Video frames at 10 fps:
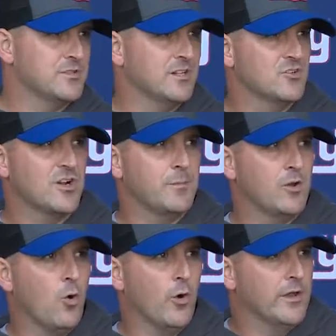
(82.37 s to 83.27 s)
sitting here trying to
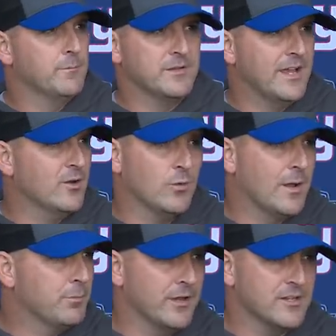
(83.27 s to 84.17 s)
be coy. But Daniel will
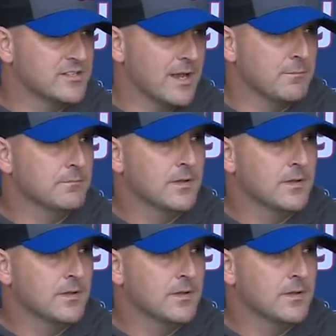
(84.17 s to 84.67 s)
not play in this game.